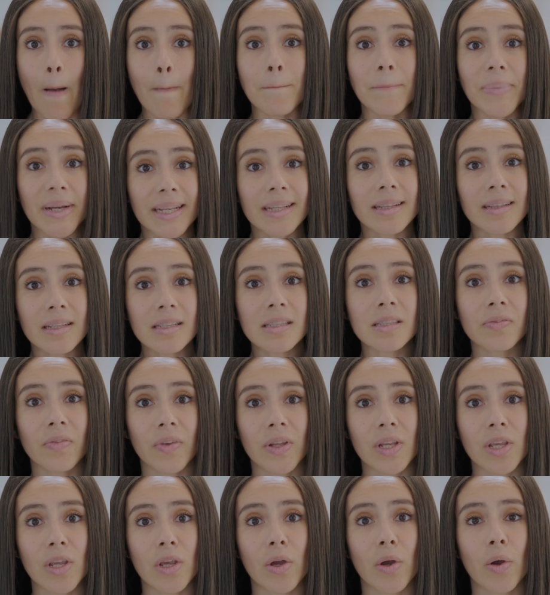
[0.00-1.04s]
But in this
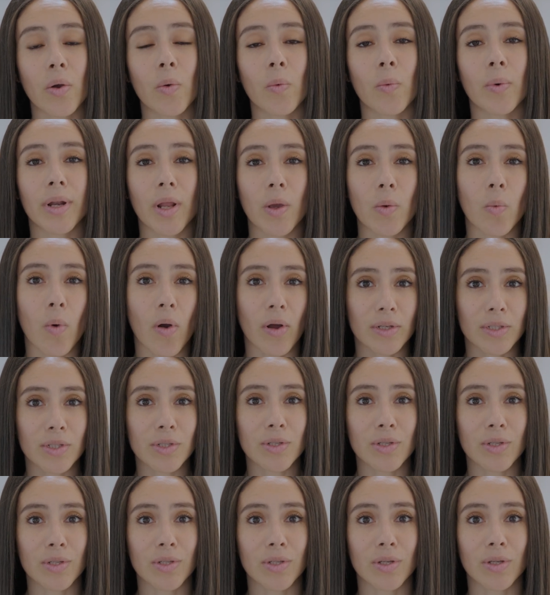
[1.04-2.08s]
video, what I wanted
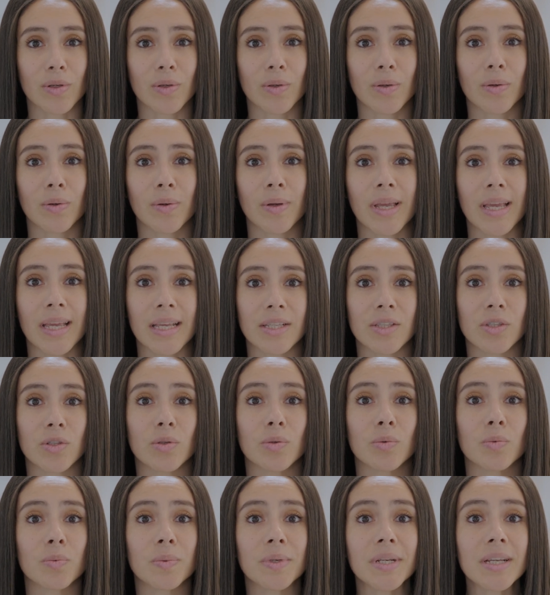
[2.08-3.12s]
to do is
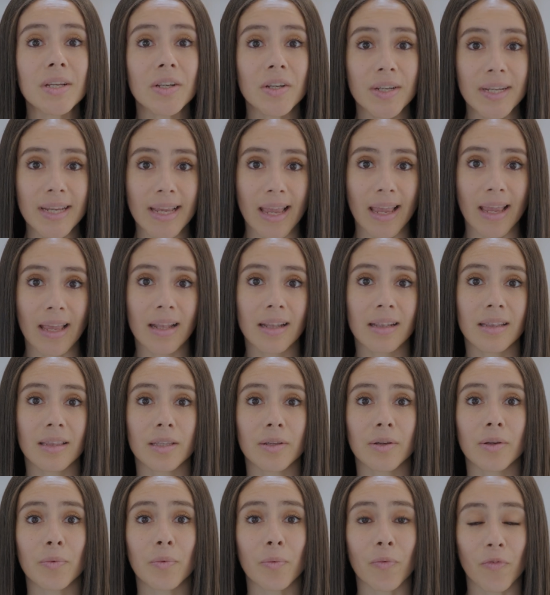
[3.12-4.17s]
to recreate
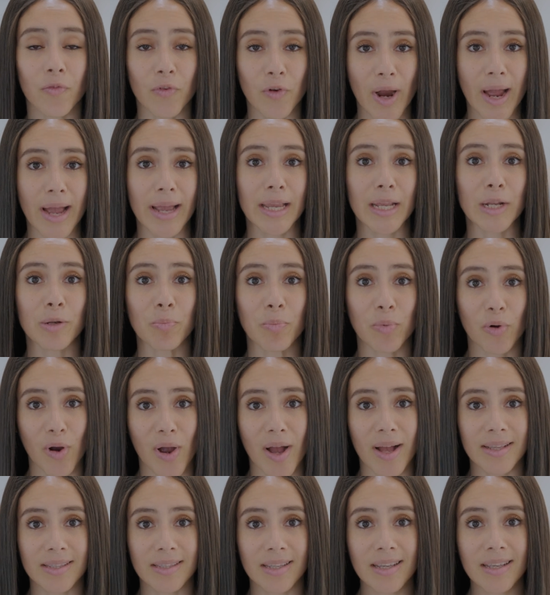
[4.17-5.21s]
the frying
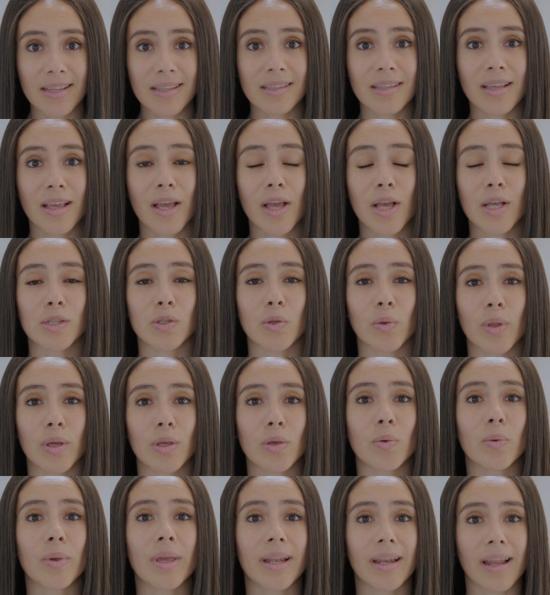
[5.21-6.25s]
process so that
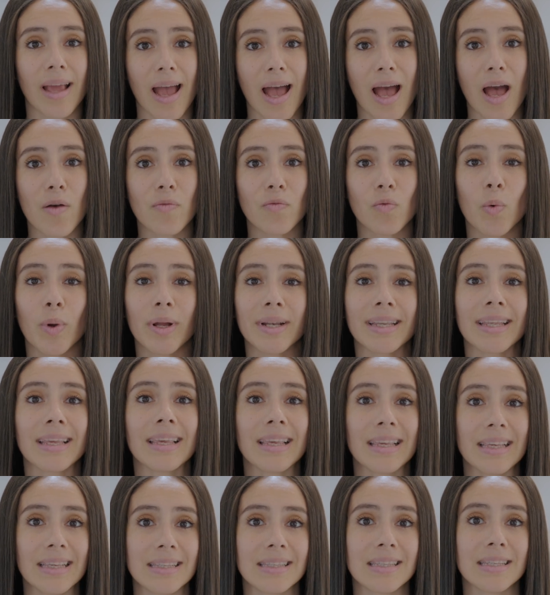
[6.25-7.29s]
you can have one
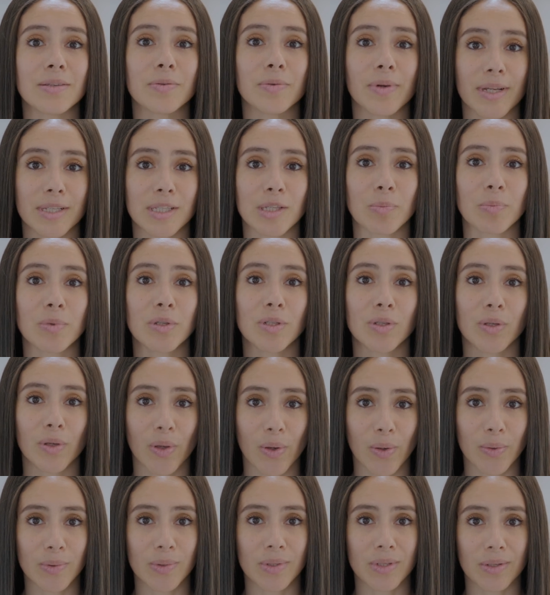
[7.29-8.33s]
easy recipe to
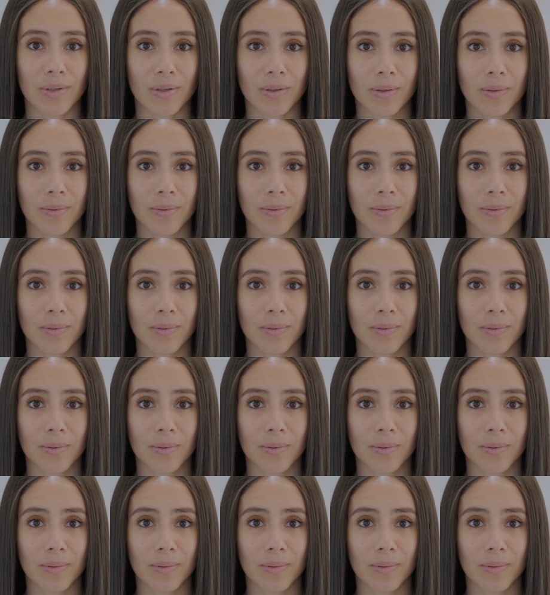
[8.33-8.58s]
go to.